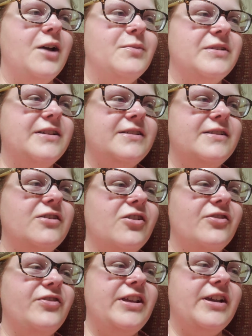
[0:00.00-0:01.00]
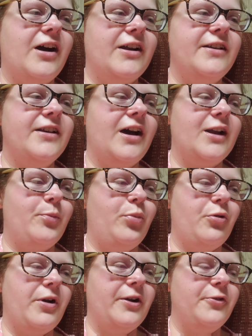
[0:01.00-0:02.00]
But this is called the Yada Yada
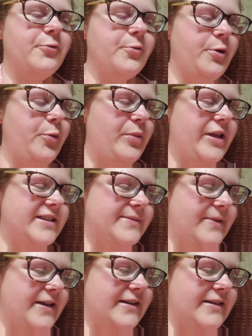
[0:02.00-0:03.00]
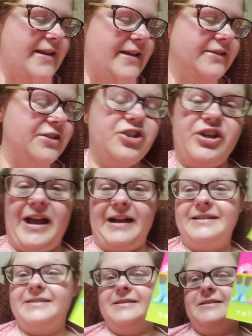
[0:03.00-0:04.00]
Prayer Group. It's by Neta
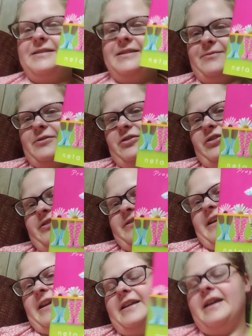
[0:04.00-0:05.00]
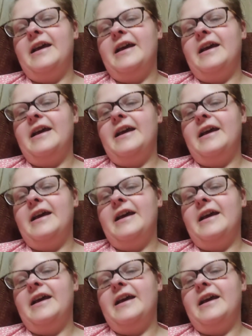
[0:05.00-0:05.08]
Jackson. This is what it looks like.